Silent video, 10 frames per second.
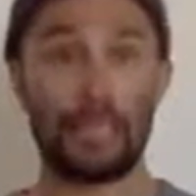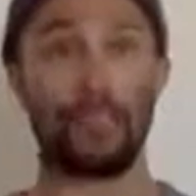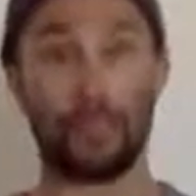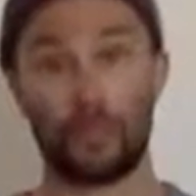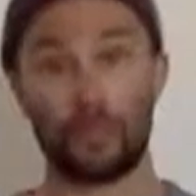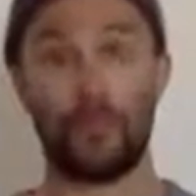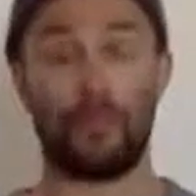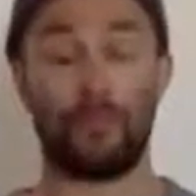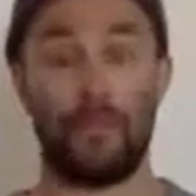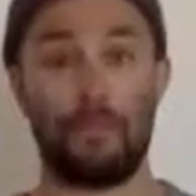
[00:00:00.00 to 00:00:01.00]
till the
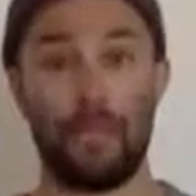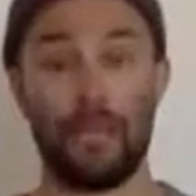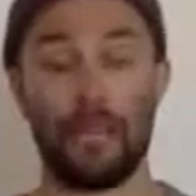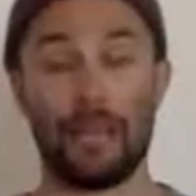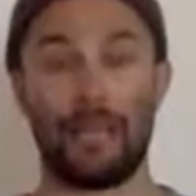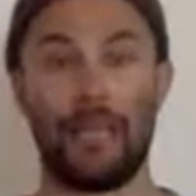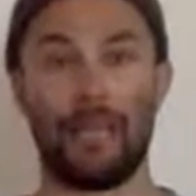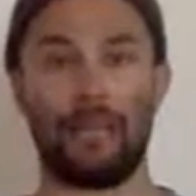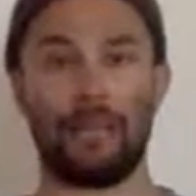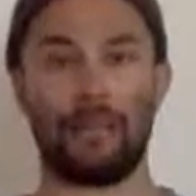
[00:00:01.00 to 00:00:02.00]
soil of my being
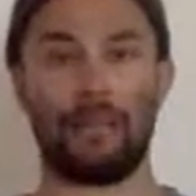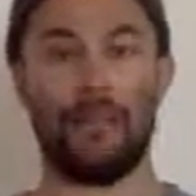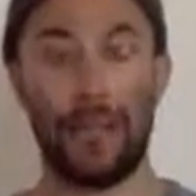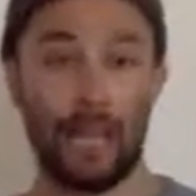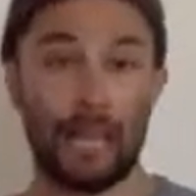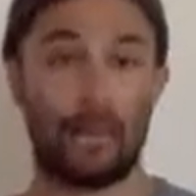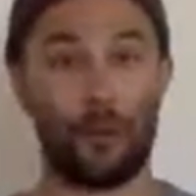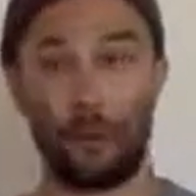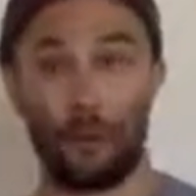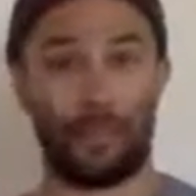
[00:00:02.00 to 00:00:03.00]
and knit the
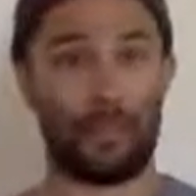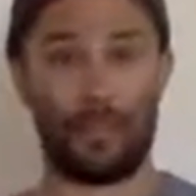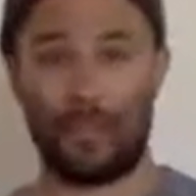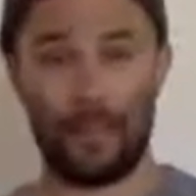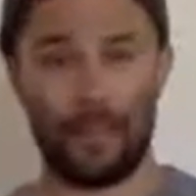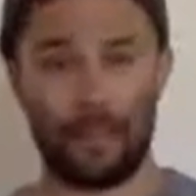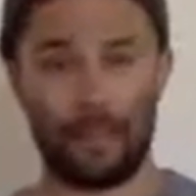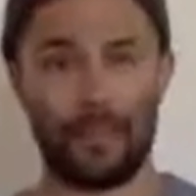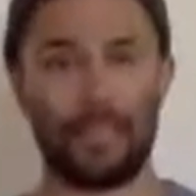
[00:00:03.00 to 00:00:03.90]
whole thing together.